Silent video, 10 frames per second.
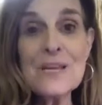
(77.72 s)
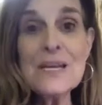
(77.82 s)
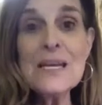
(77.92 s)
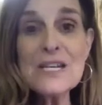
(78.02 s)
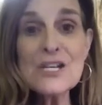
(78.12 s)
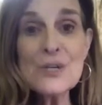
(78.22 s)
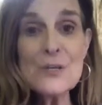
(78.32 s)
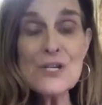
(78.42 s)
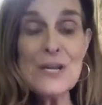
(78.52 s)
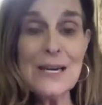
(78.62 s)

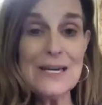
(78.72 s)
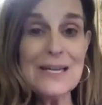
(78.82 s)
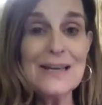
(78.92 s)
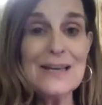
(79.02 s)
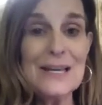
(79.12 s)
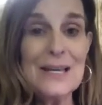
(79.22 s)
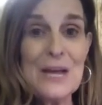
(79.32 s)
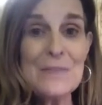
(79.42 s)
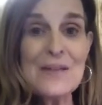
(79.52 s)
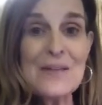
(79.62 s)
excruciating
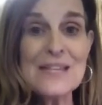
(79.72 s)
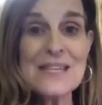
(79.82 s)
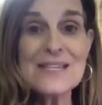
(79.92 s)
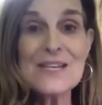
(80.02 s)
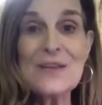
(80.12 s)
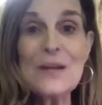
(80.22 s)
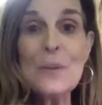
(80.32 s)
EMF sensitivity